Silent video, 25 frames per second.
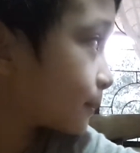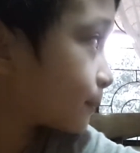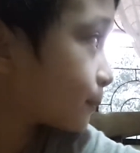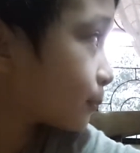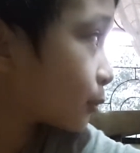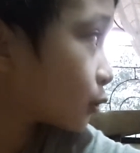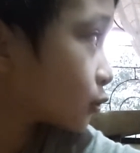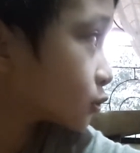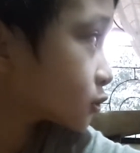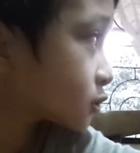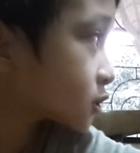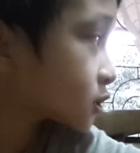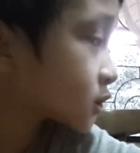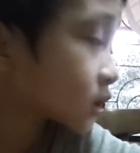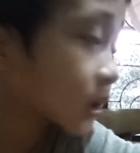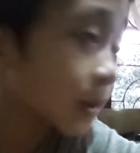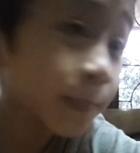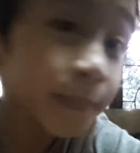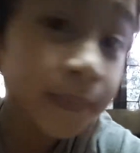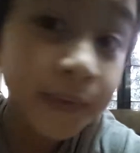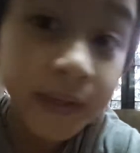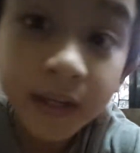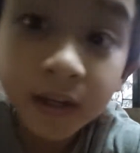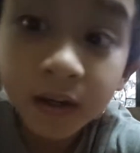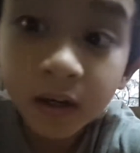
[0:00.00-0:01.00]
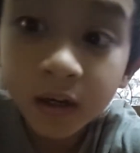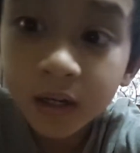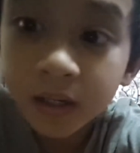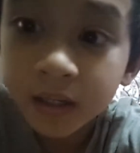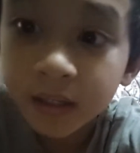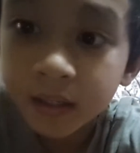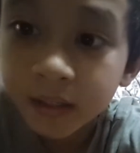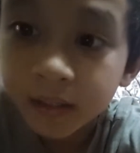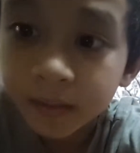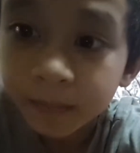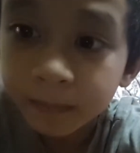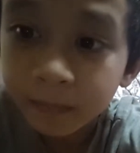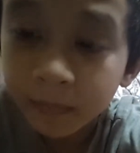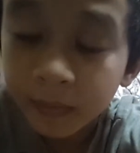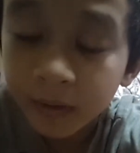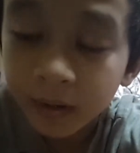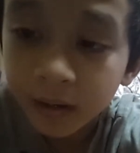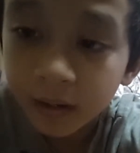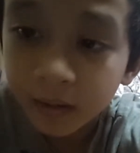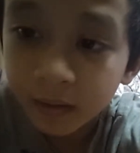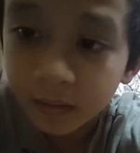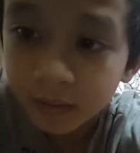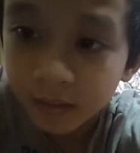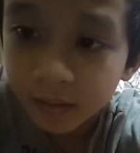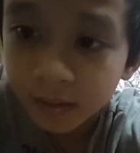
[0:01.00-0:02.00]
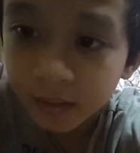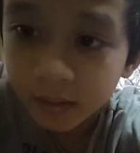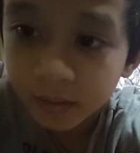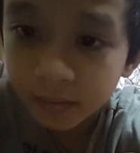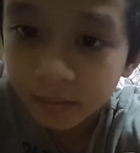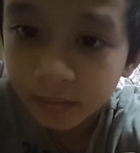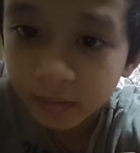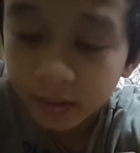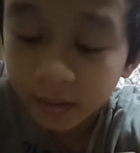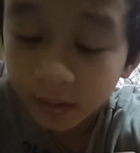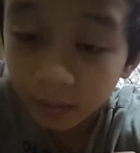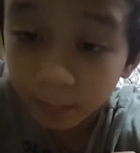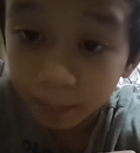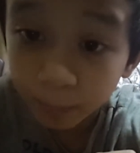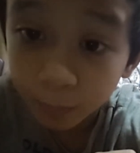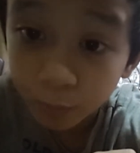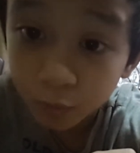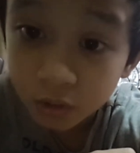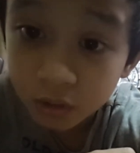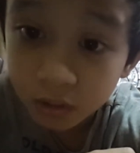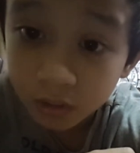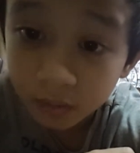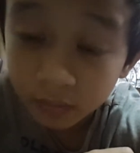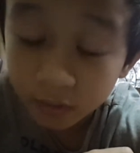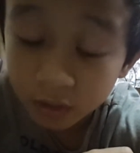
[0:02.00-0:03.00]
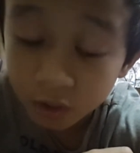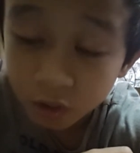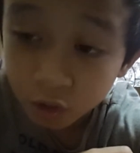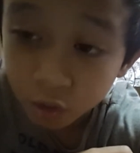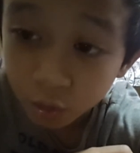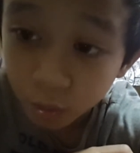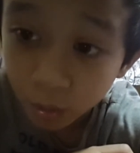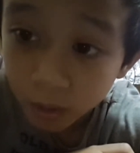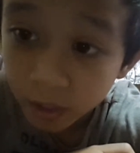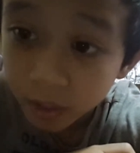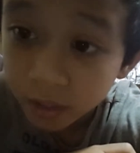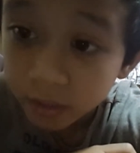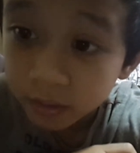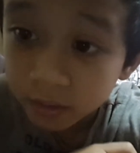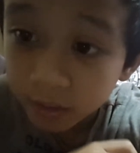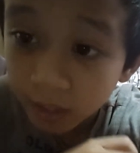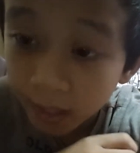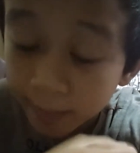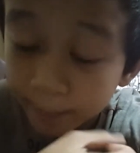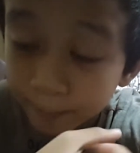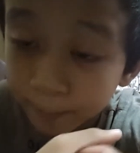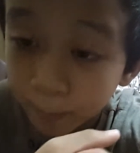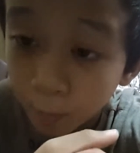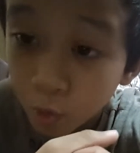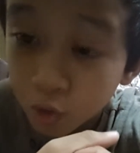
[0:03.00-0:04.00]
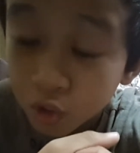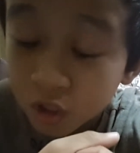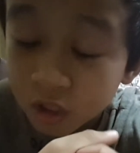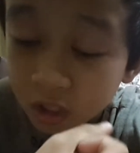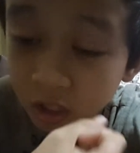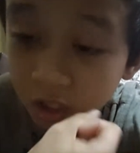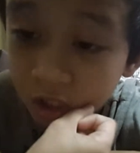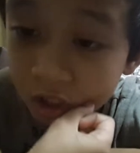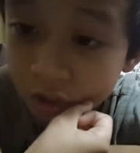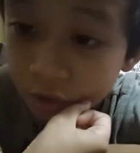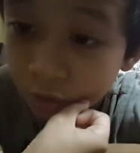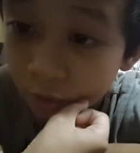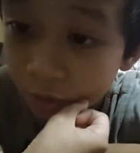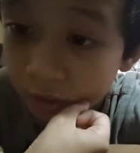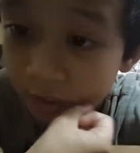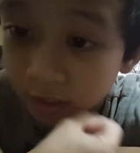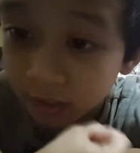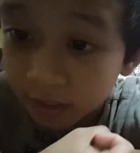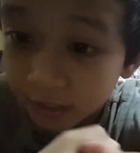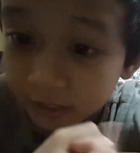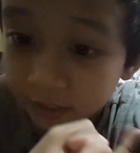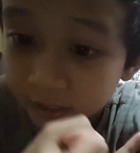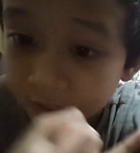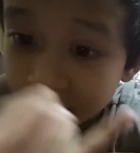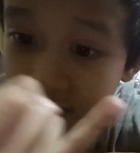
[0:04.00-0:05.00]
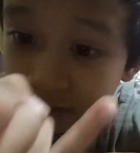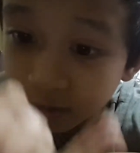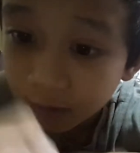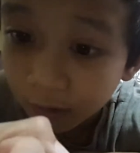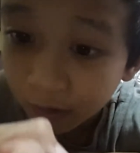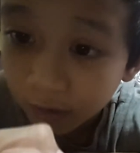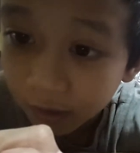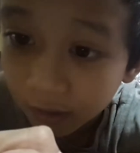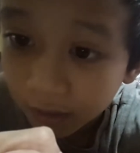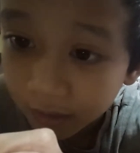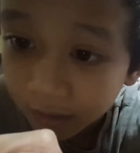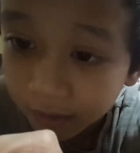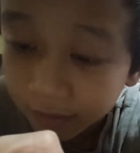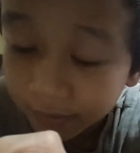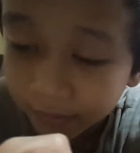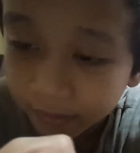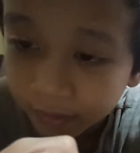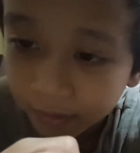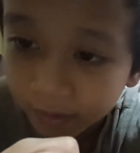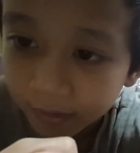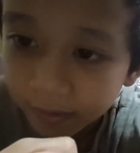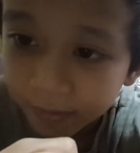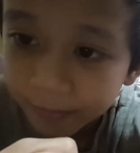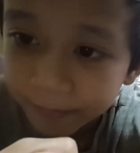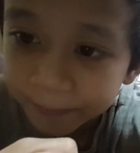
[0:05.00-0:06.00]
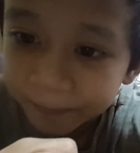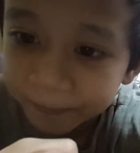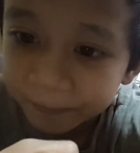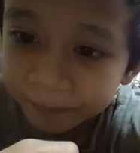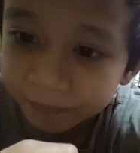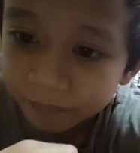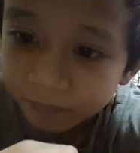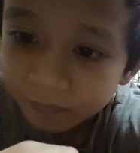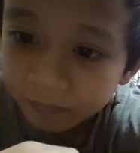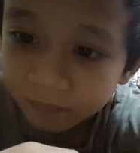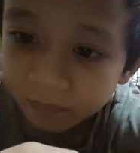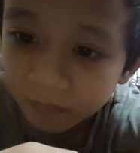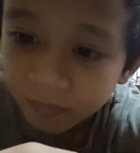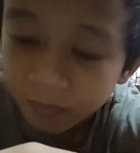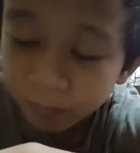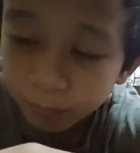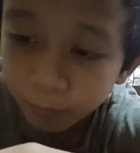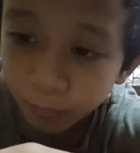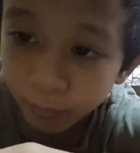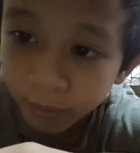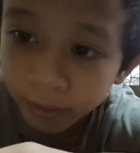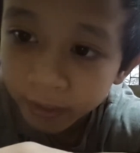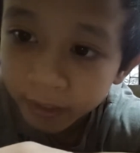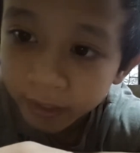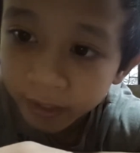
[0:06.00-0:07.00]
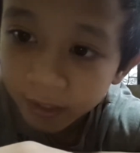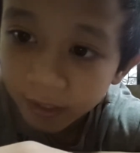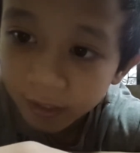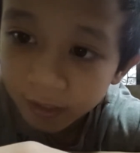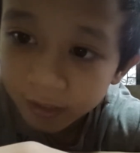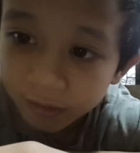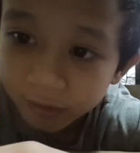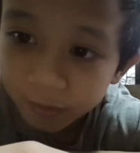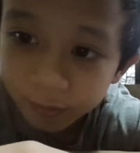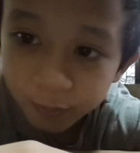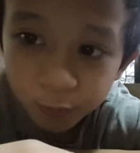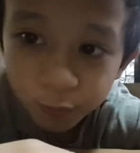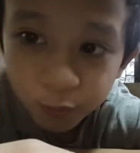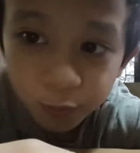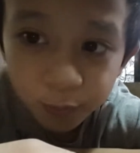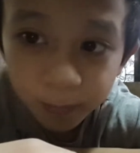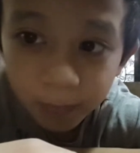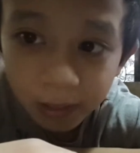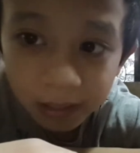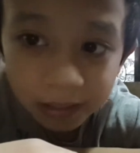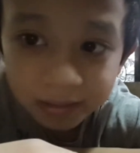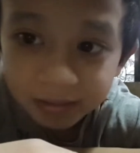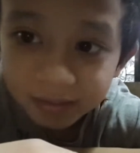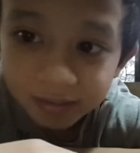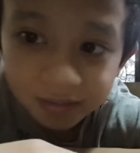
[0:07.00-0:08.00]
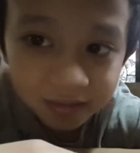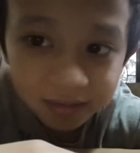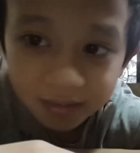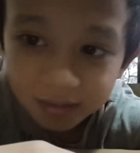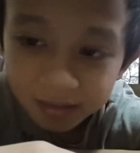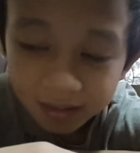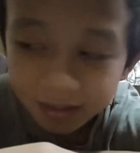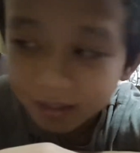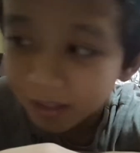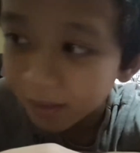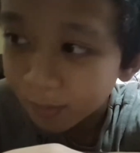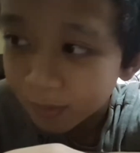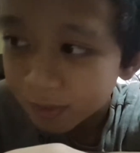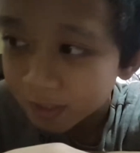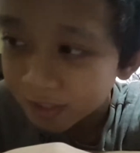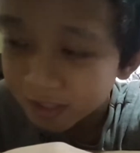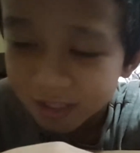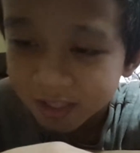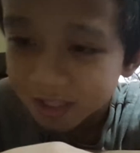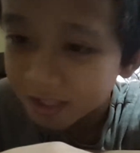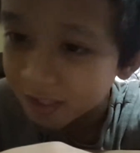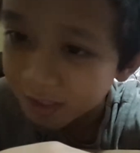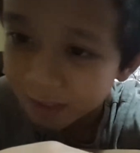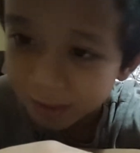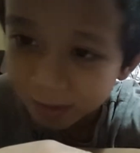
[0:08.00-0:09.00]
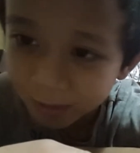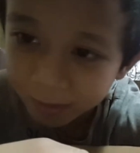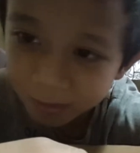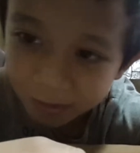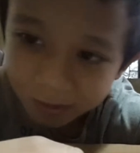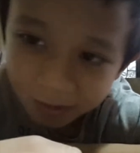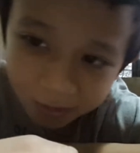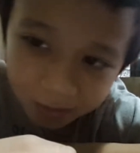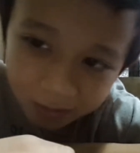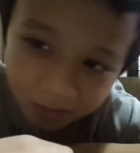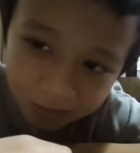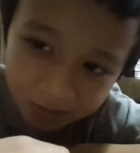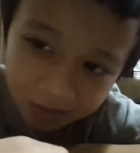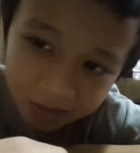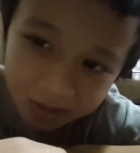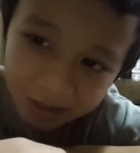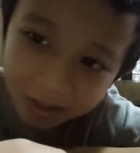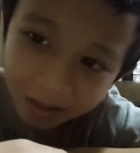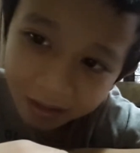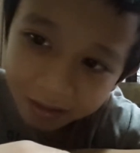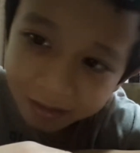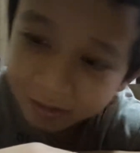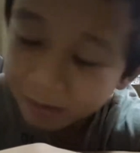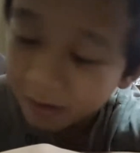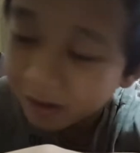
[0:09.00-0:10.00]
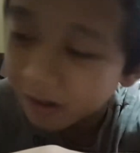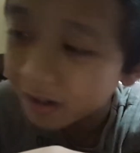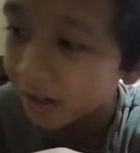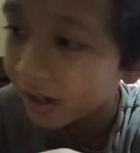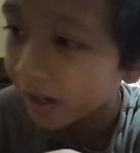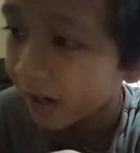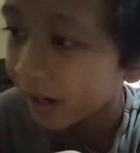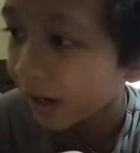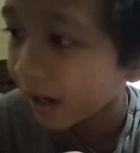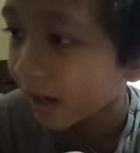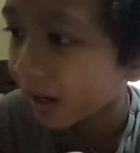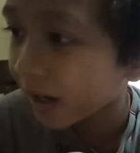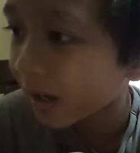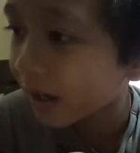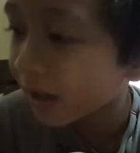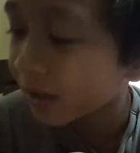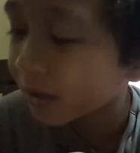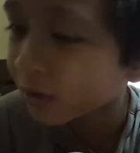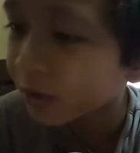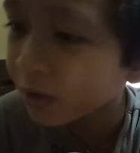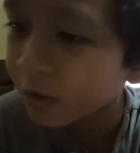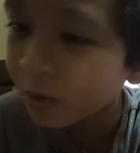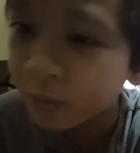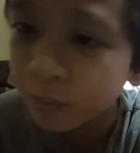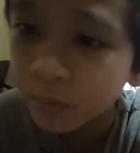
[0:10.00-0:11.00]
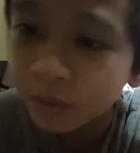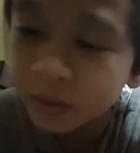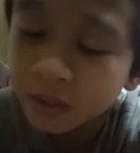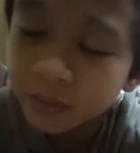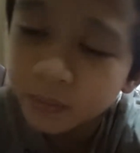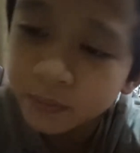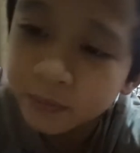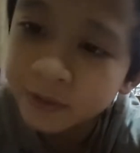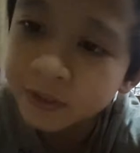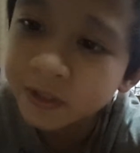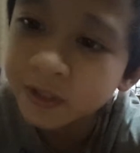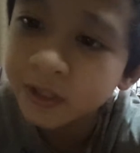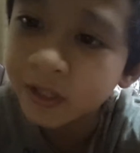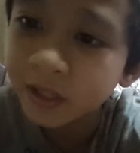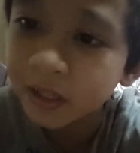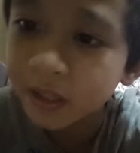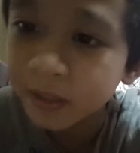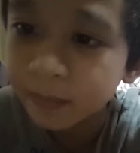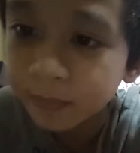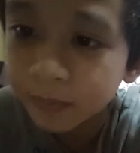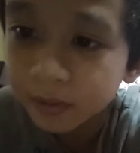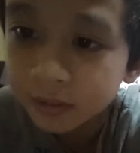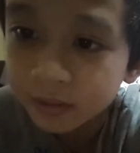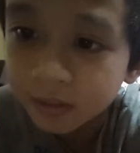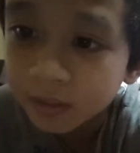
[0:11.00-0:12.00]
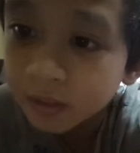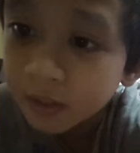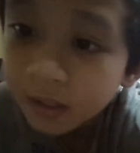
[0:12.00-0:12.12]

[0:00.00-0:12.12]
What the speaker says: post something I post a short that's called breaking at YouTube, but that was just a joke. So sorry, I don't know what I was thinking, but